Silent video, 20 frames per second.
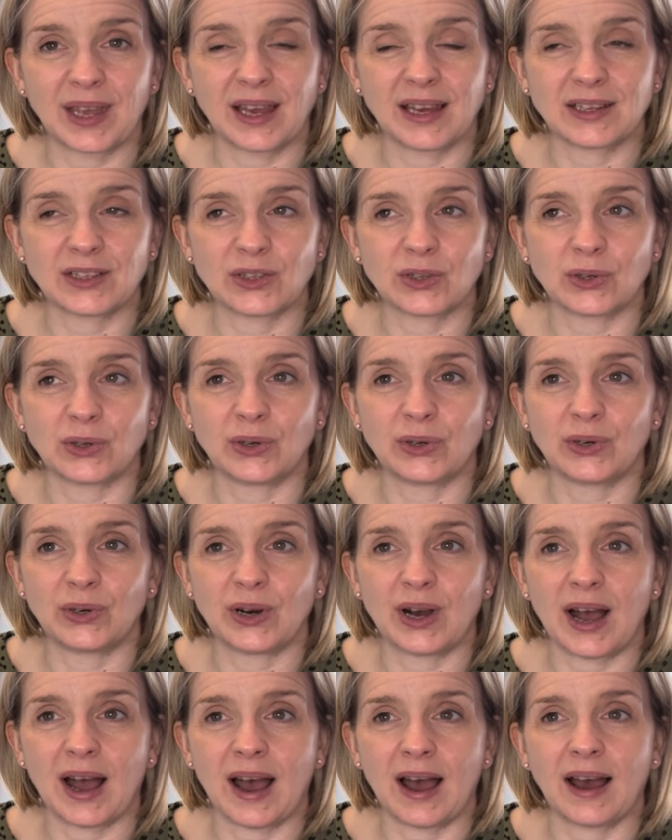
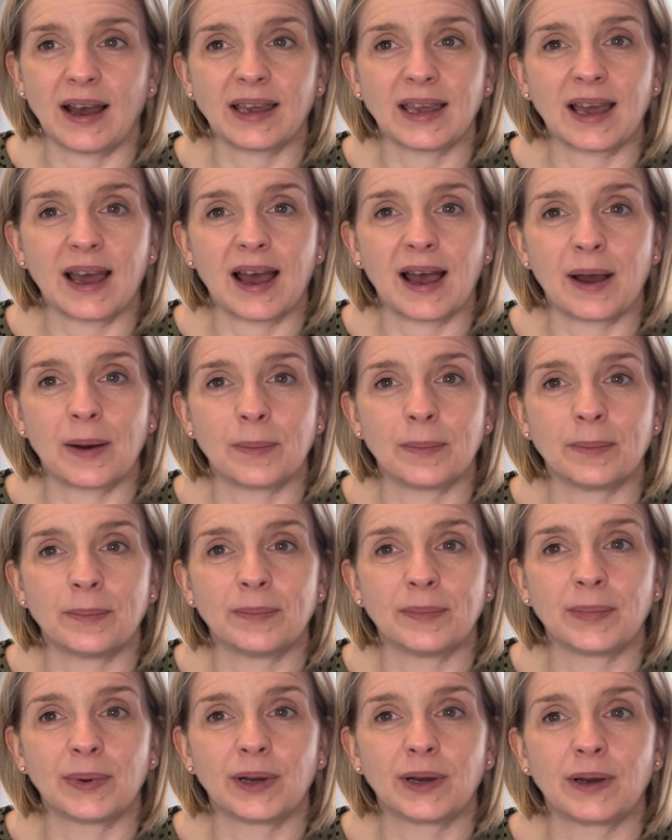So I
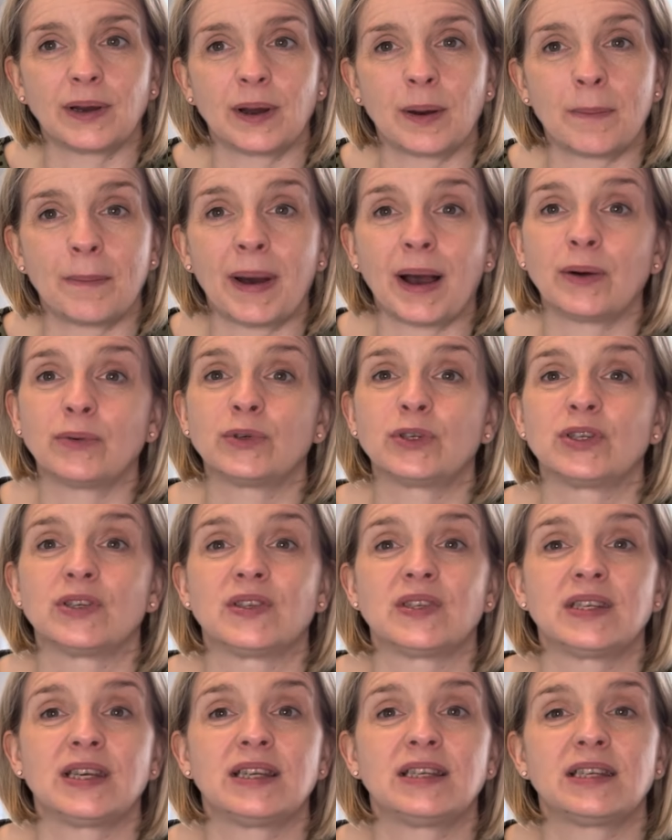am about to
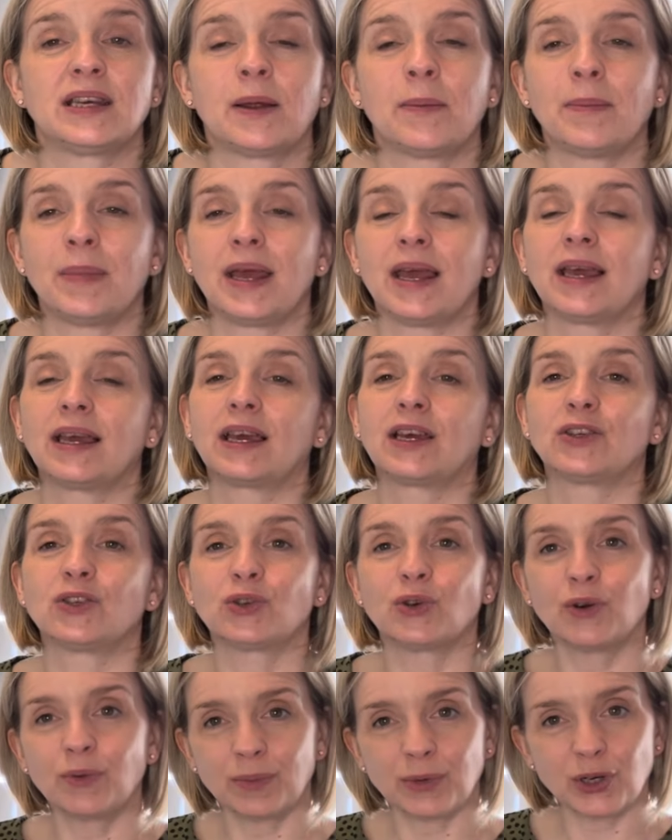sit and make a
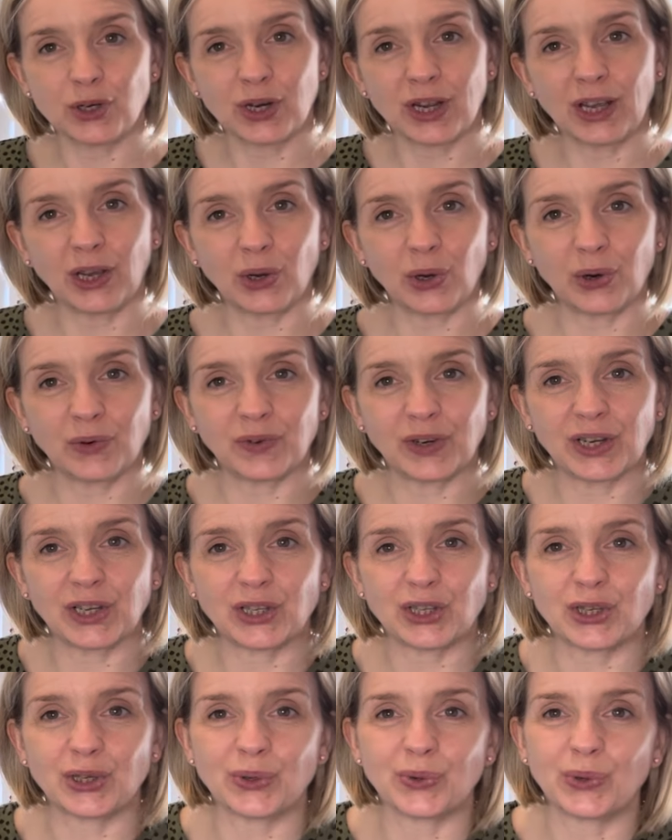sewing machine cover
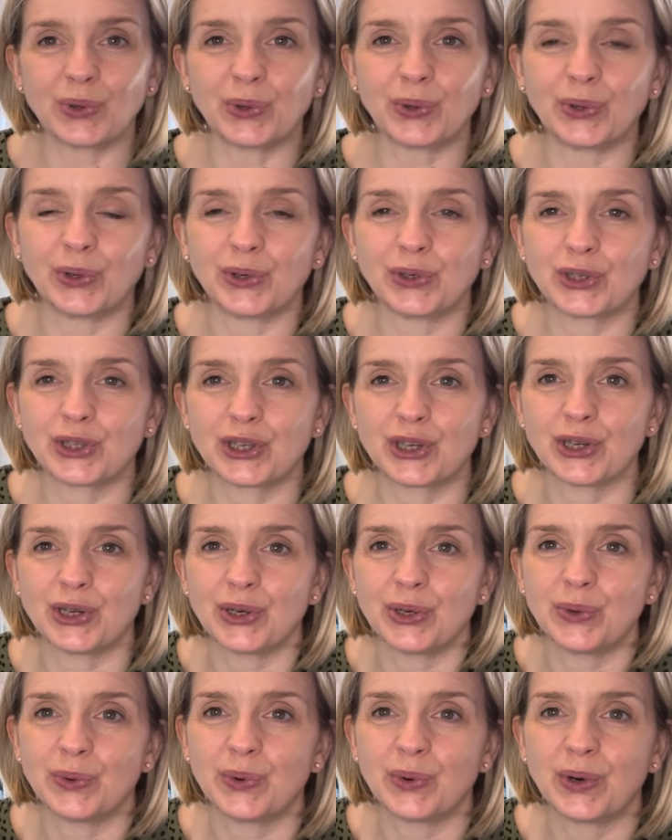to go
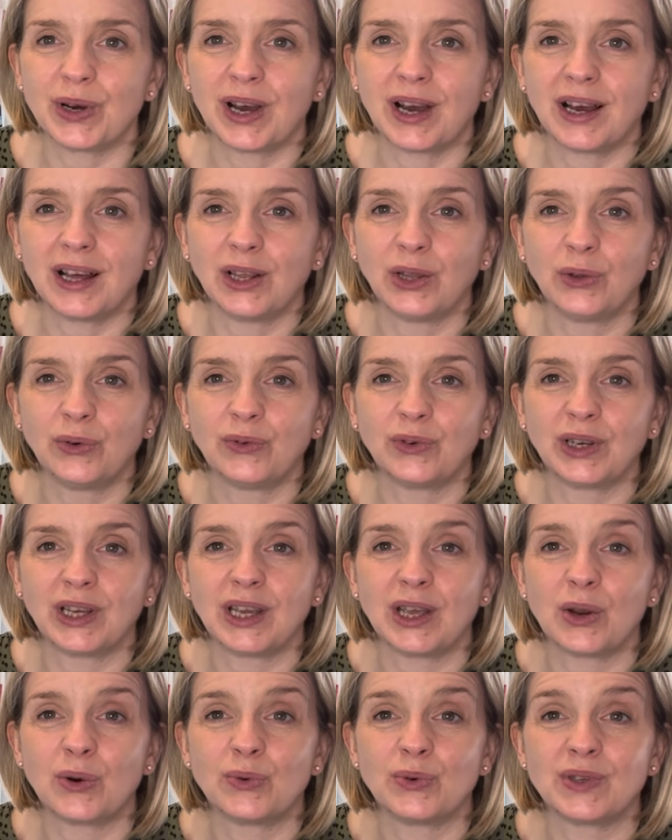to a
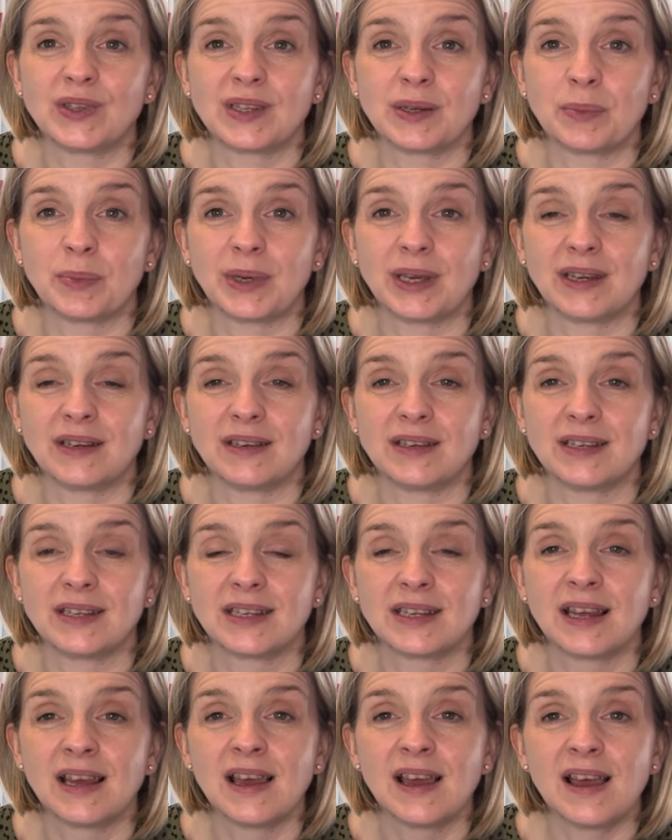lovely recipient.